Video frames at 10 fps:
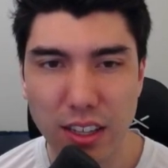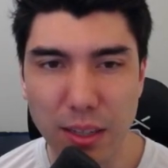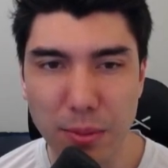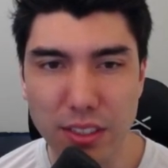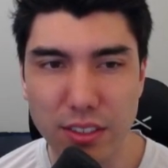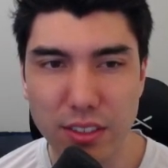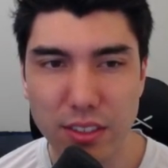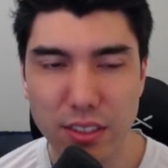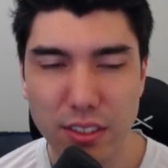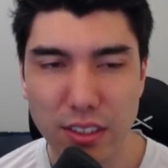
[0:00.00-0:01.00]
that
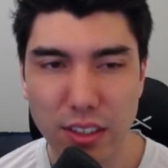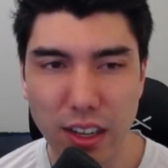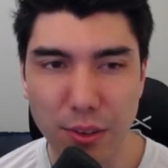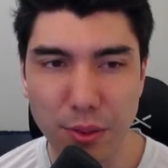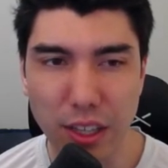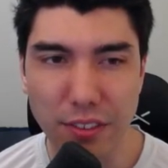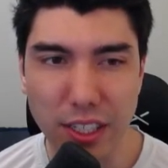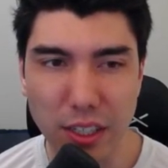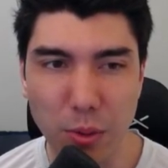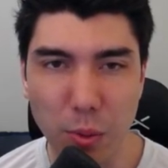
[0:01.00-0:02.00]
means I will have
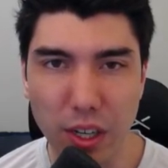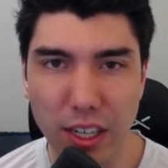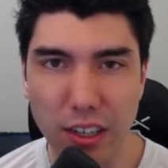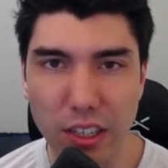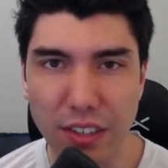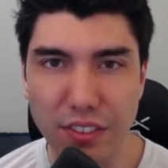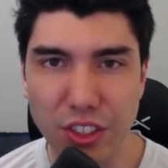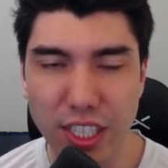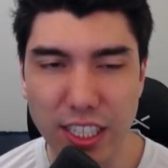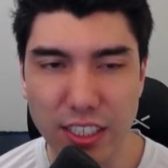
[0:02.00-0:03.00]
like a 1 in 11
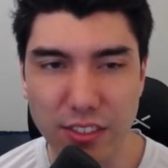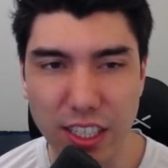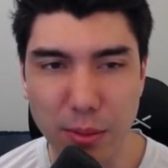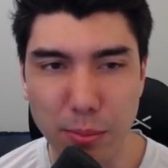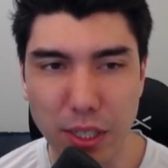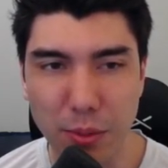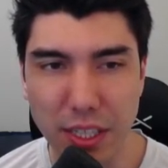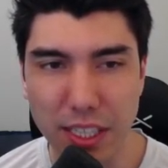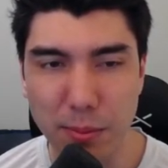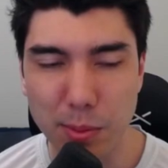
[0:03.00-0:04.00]
chance of getting paired
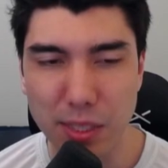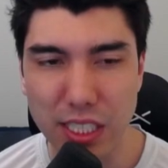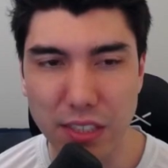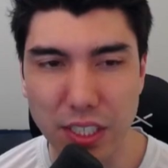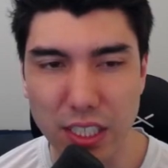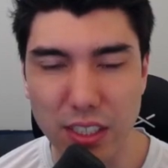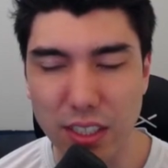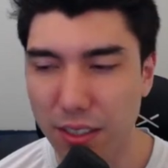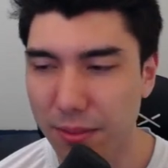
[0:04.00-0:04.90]
with him specifically.